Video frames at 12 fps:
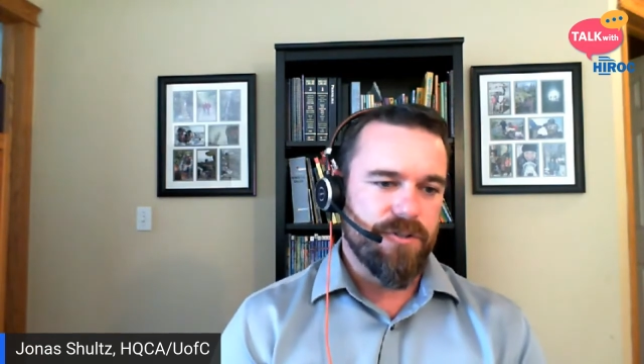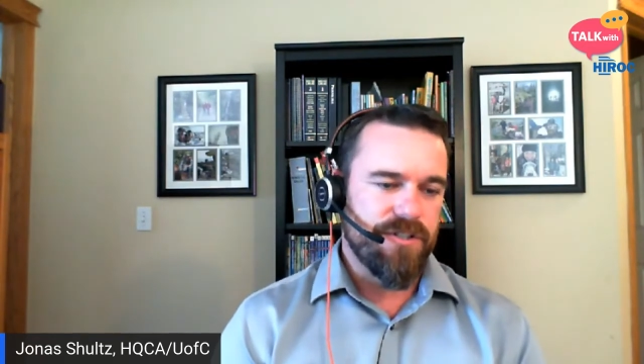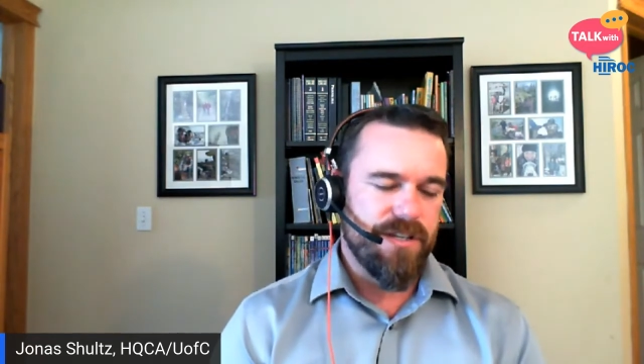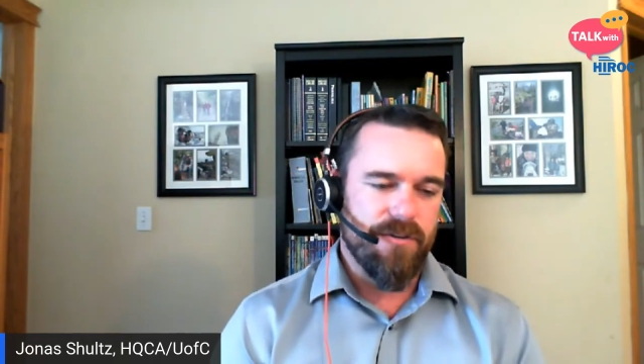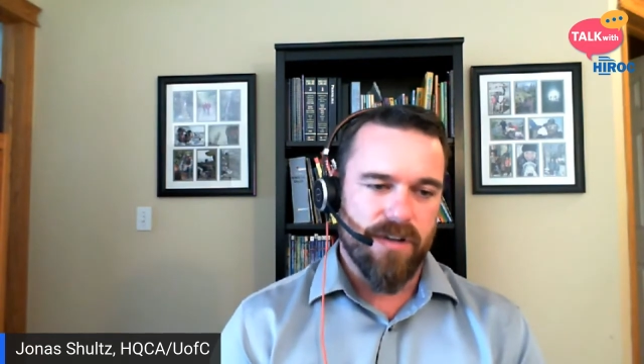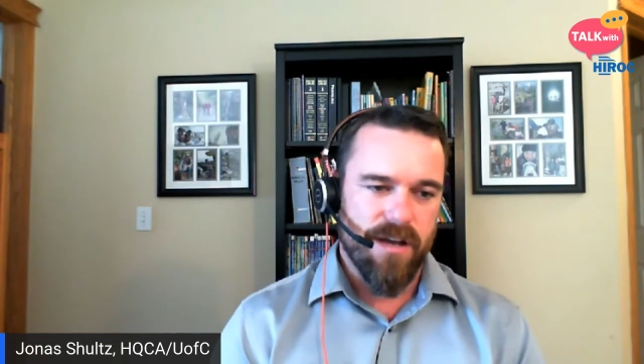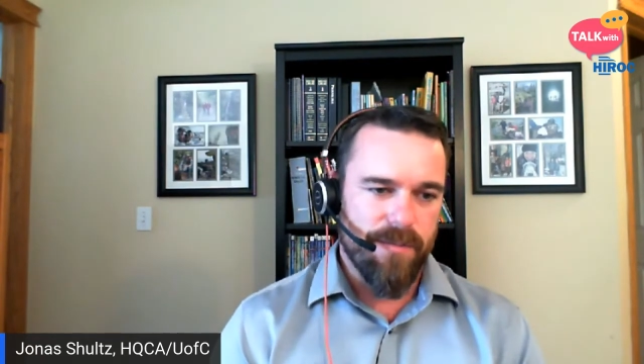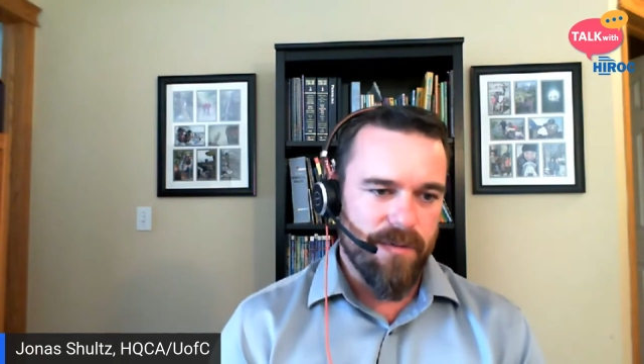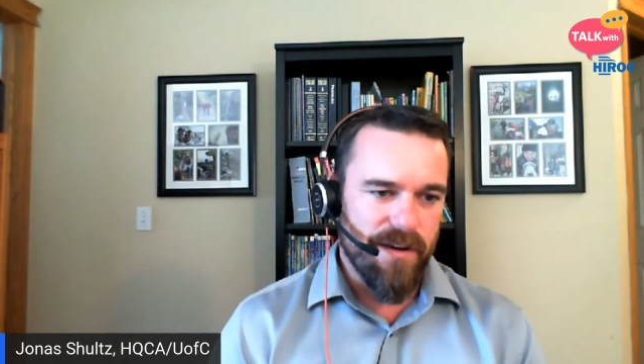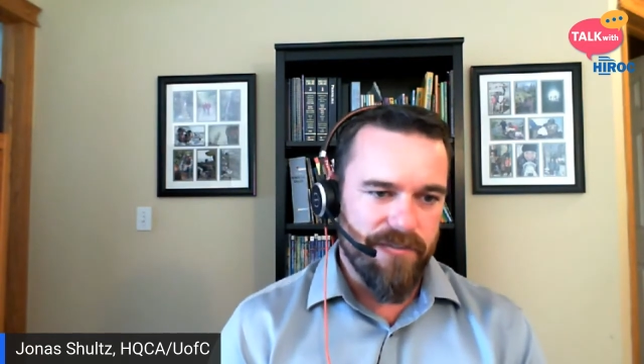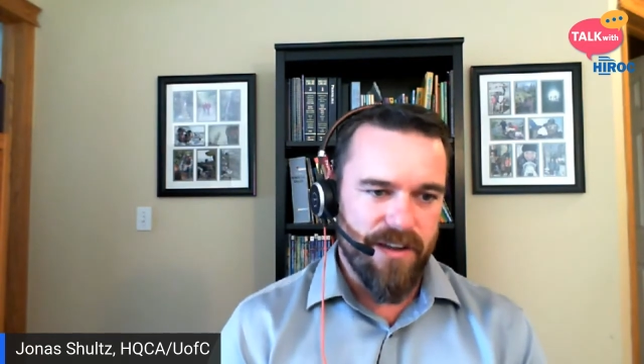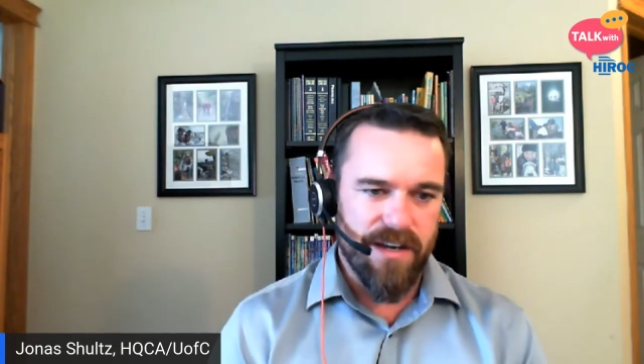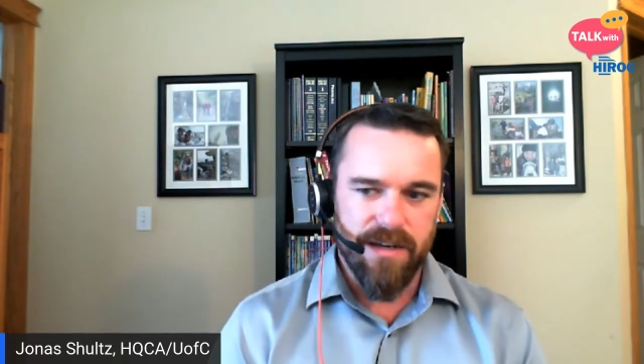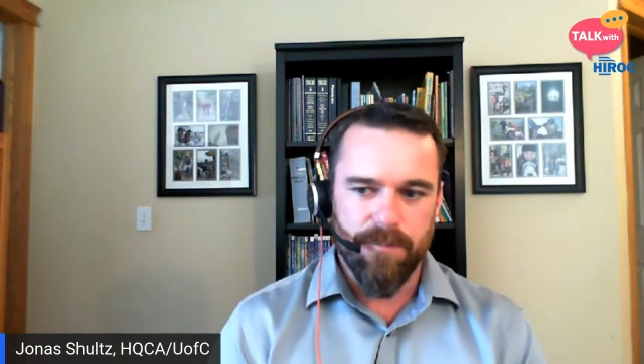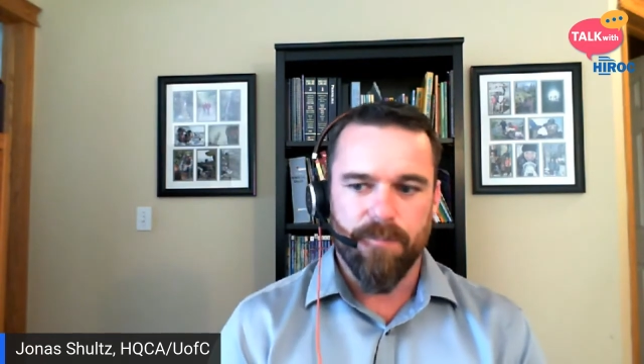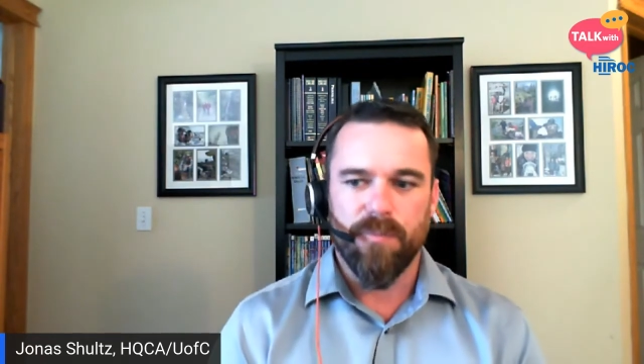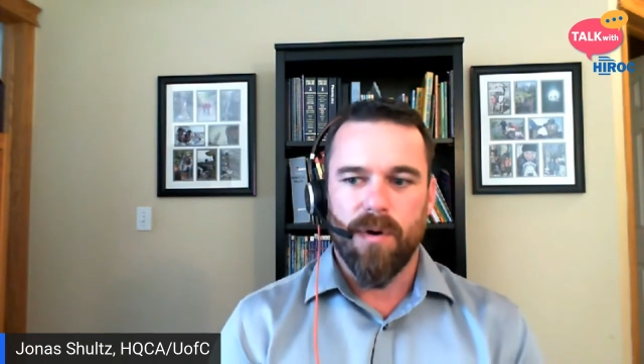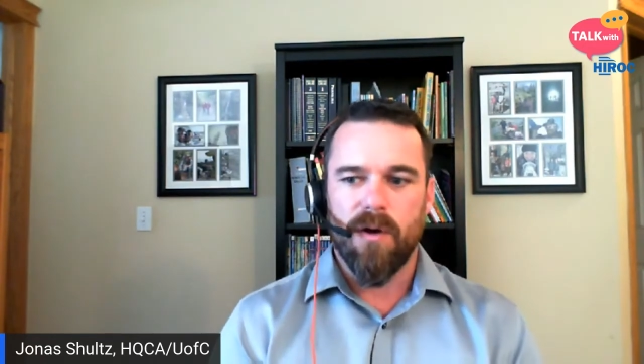which is the outcome of any
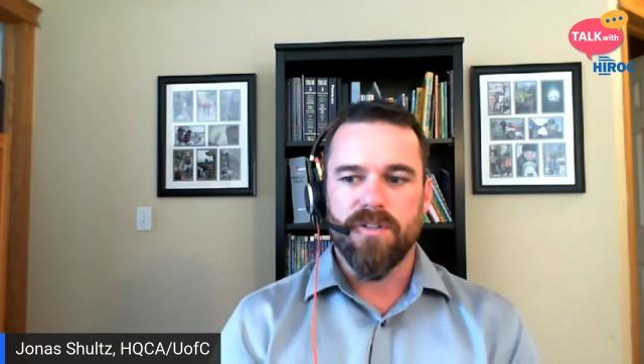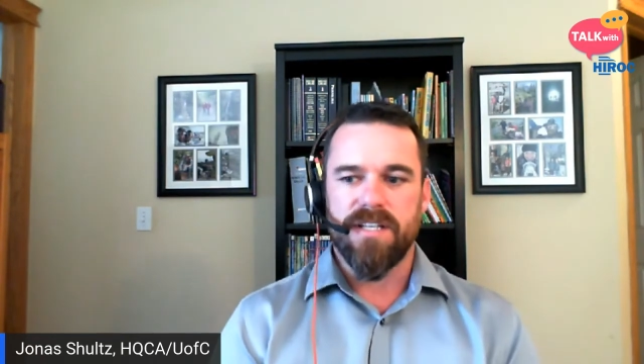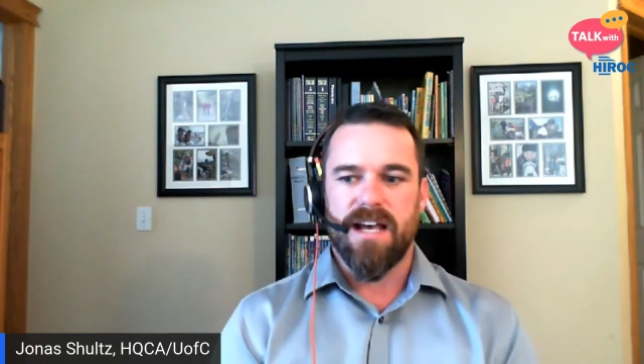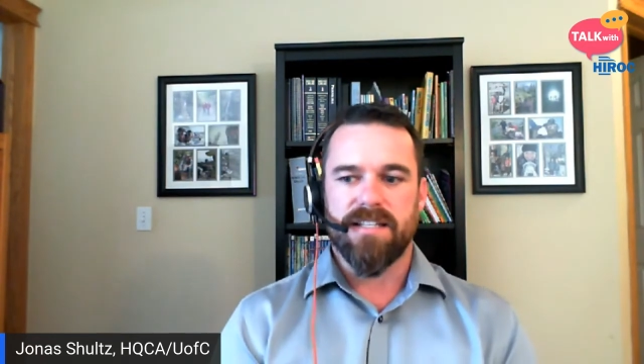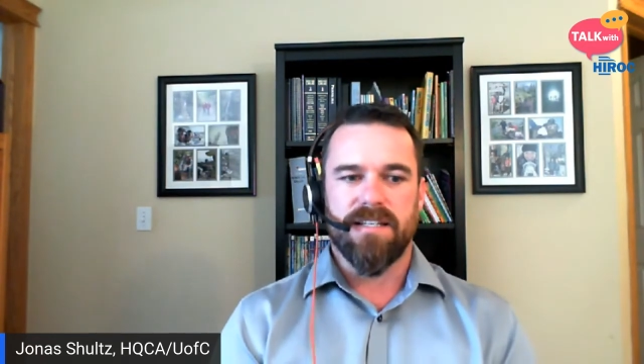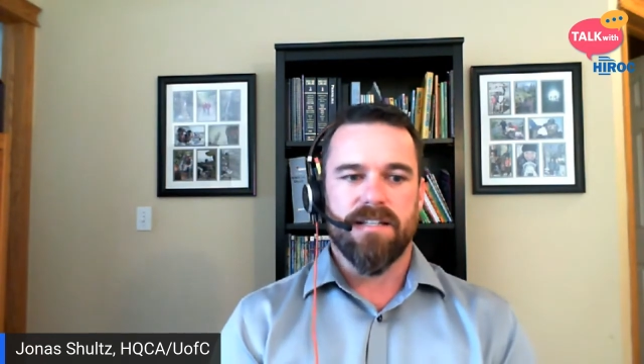process.